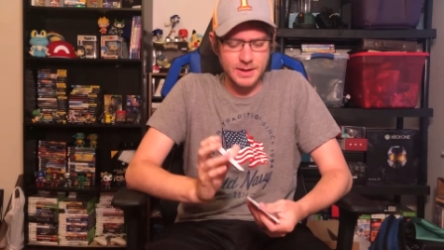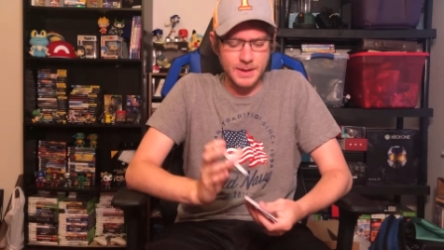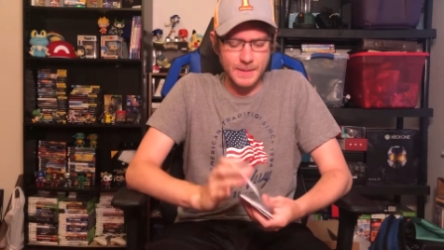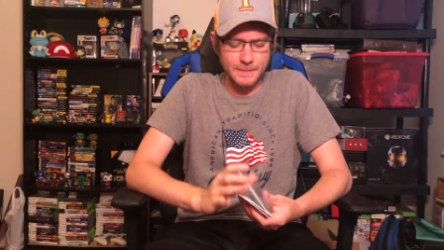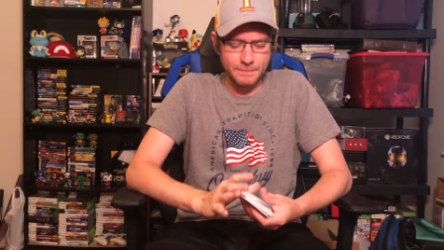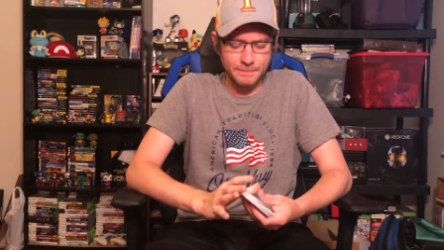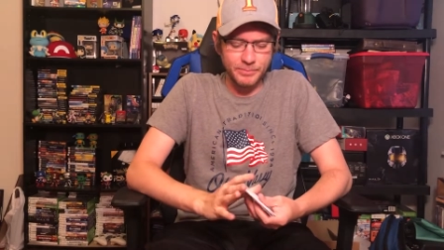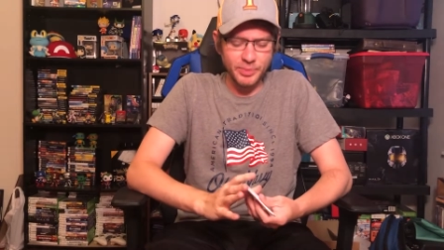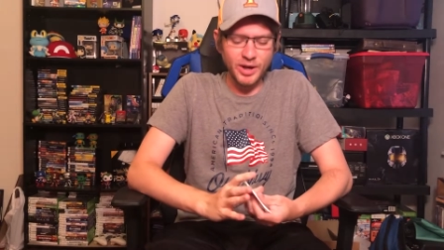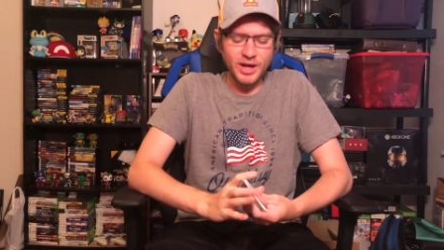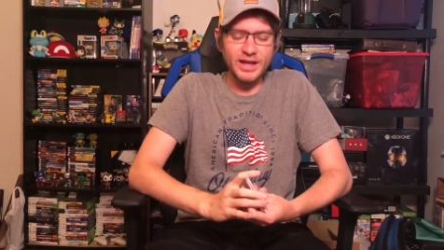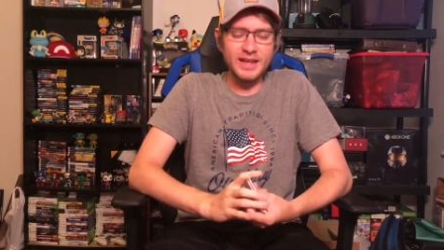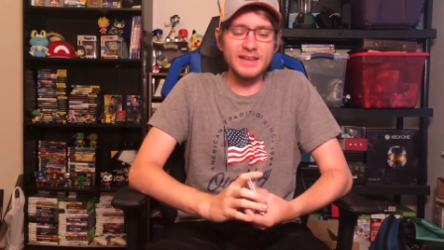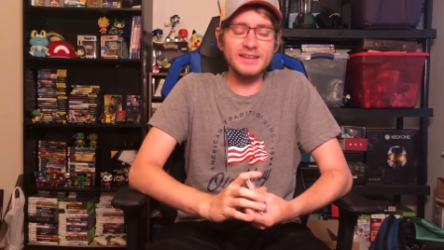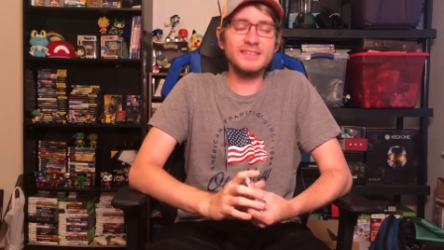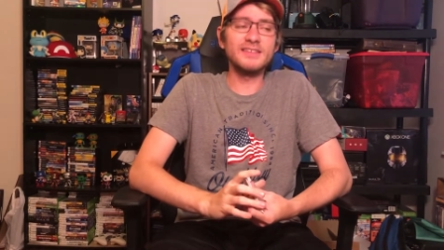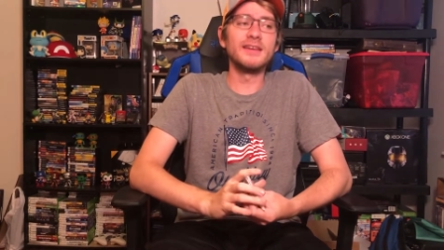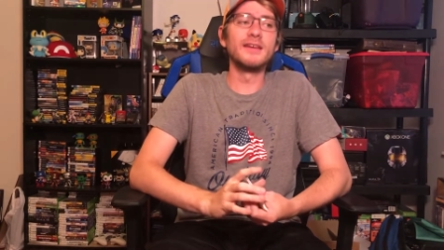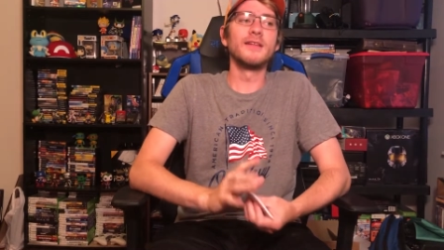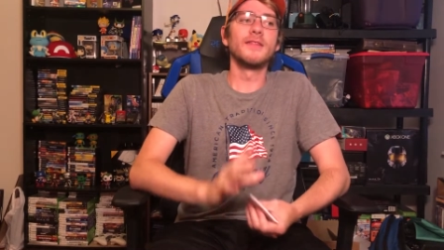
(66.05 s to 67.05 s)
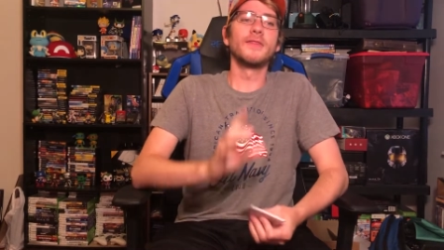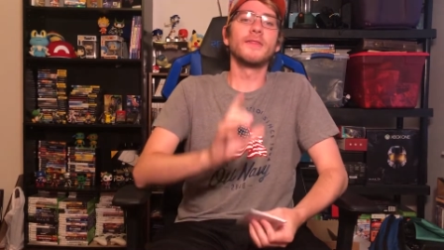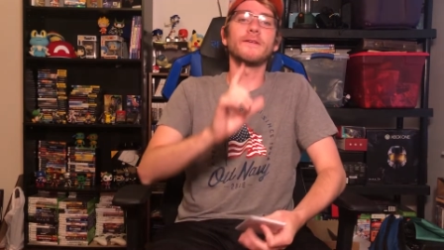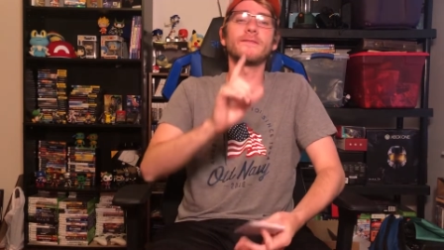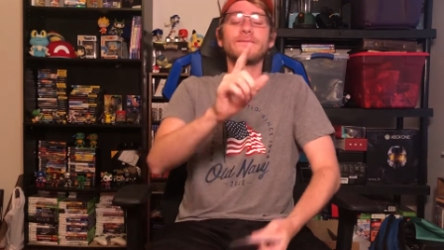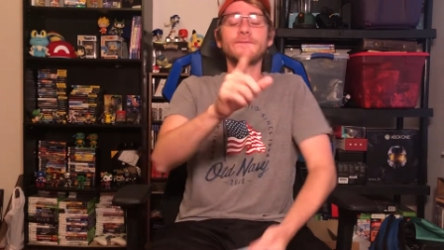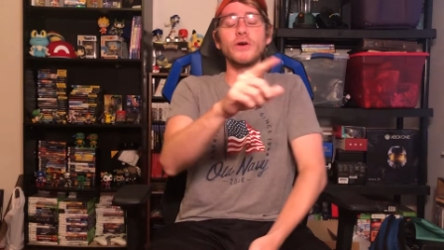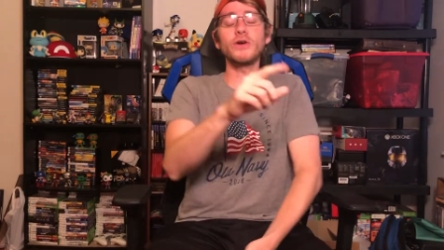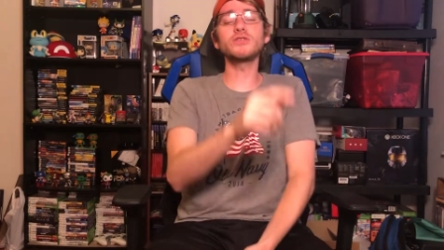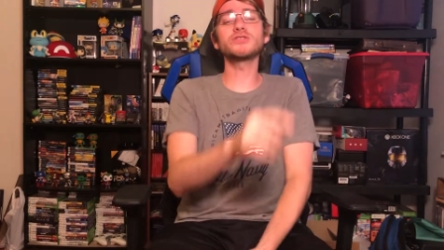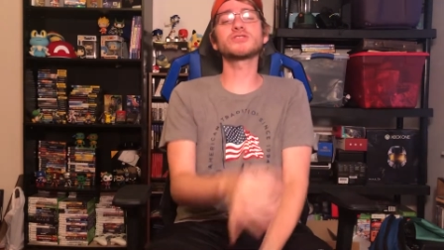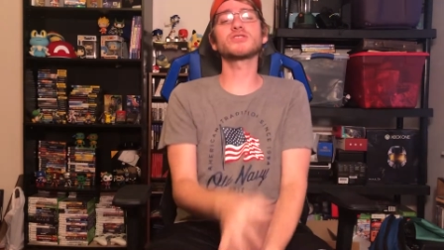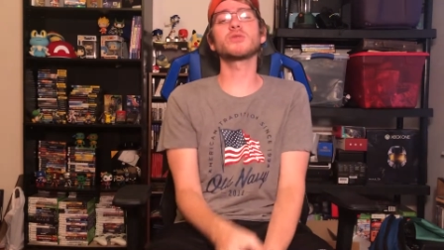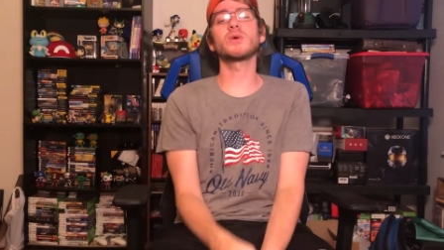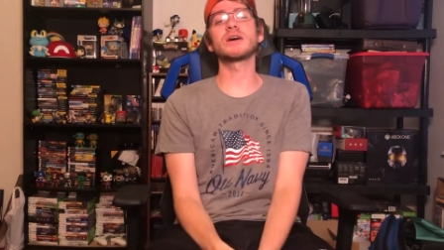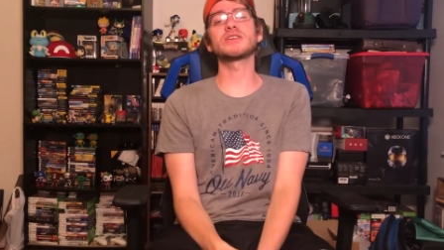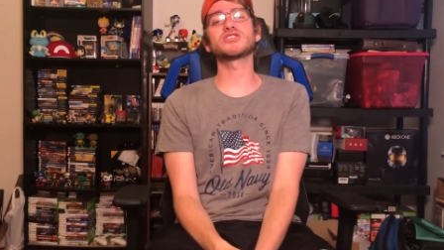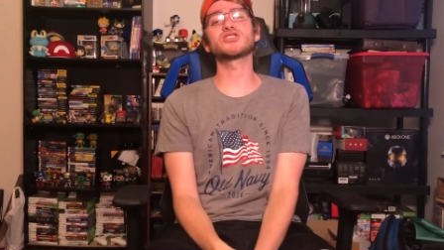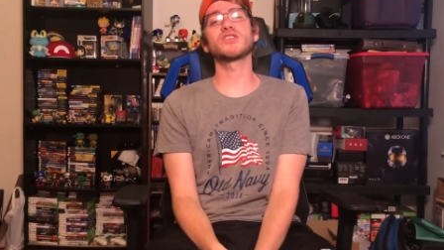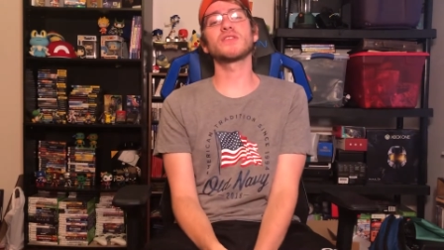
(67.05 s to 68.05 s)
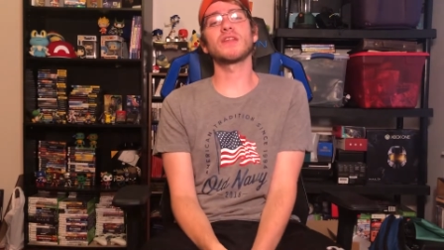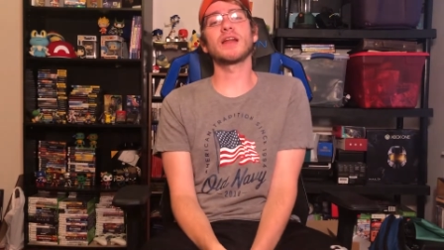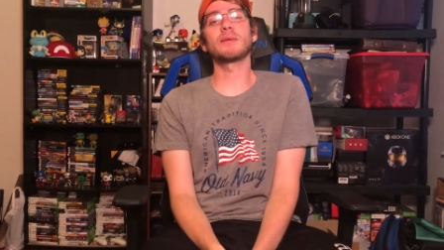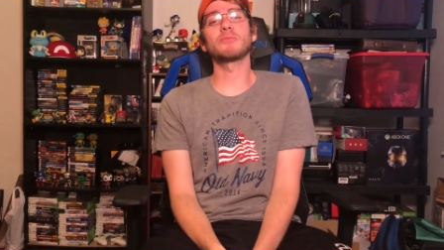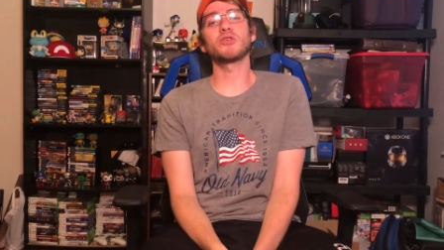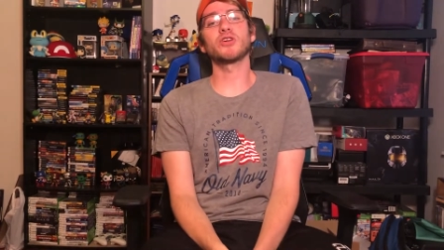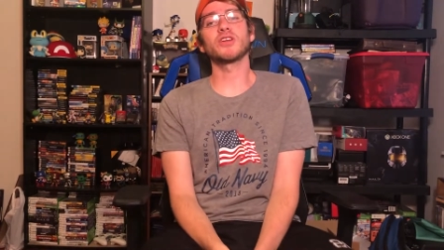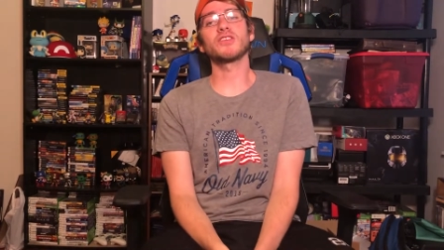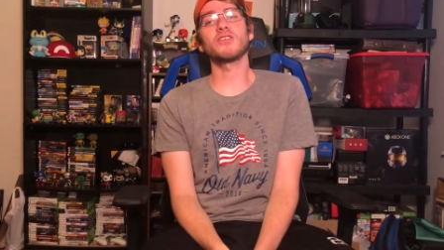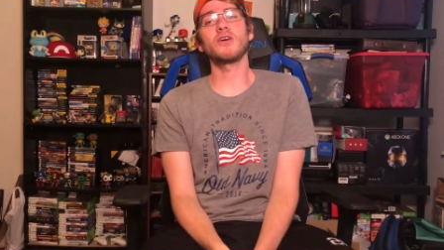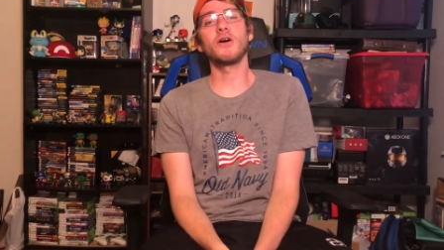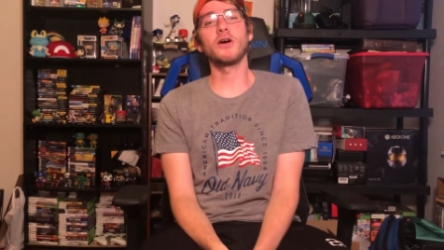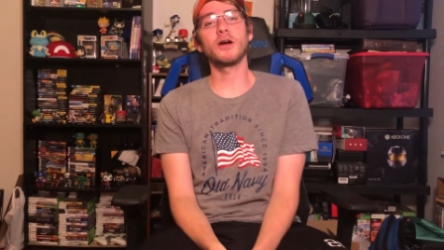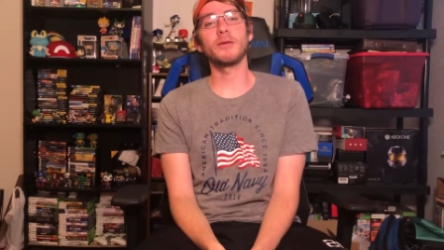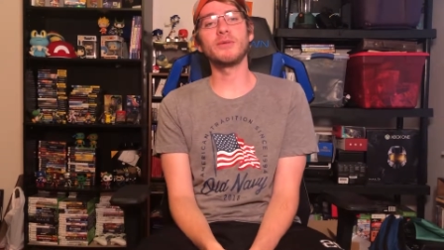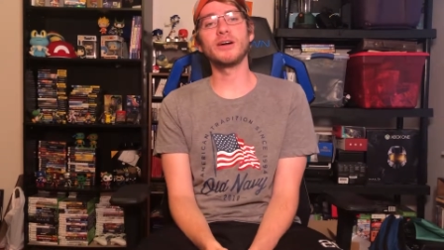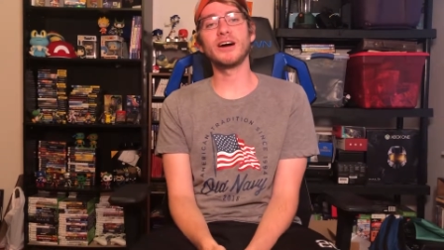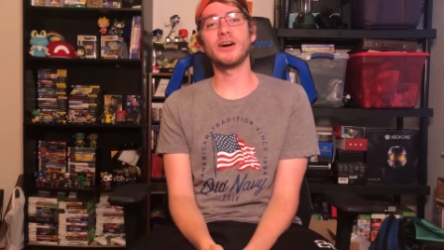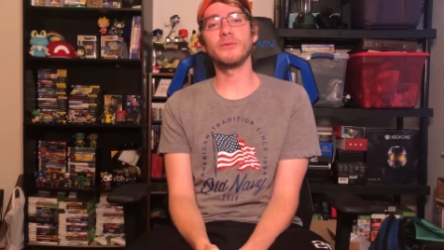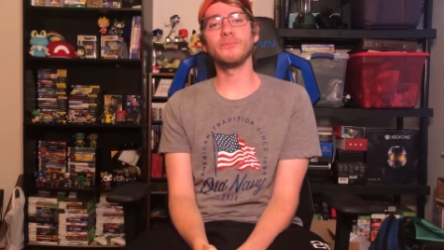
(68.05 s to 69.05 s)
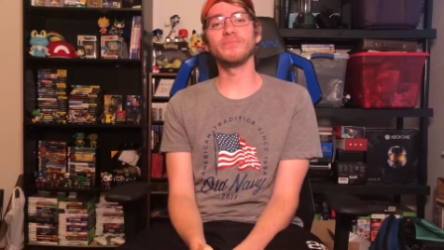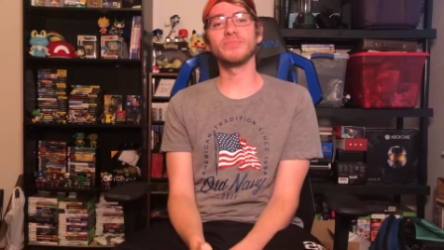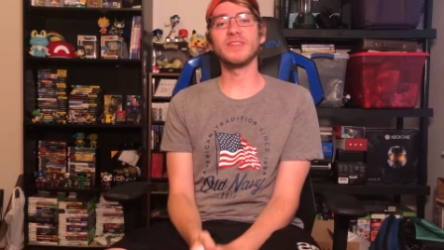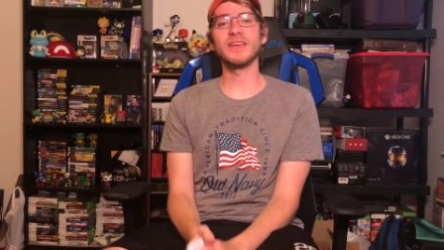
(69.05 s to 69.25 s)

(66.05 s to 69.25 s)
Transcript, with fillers: But the first question that I'm going to talk about